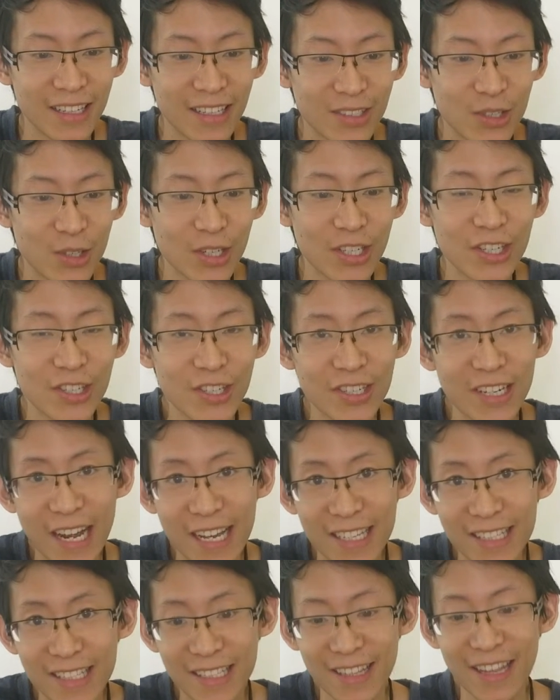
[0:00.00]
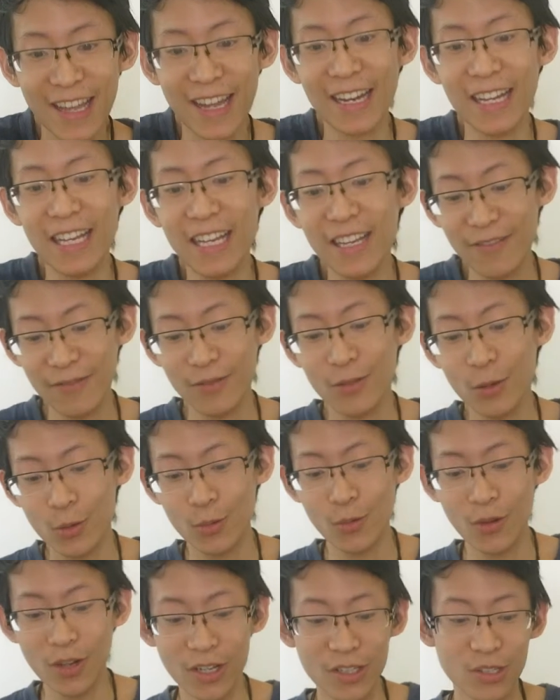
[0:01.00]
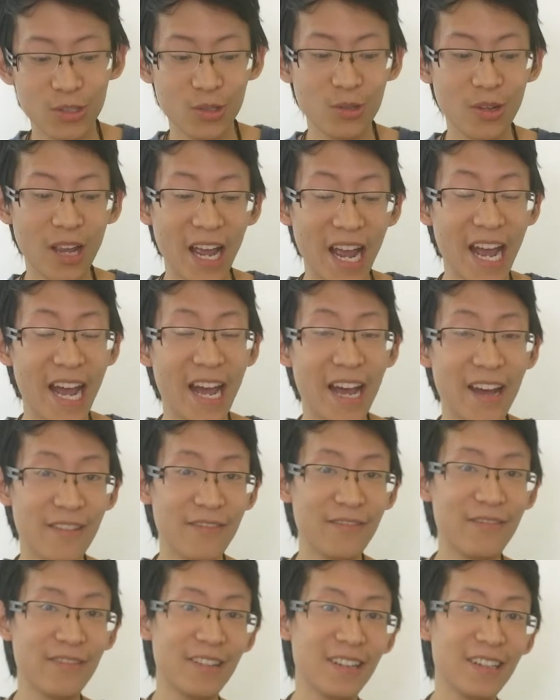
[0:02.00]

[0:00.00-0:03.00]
tradition has it that if you were to have,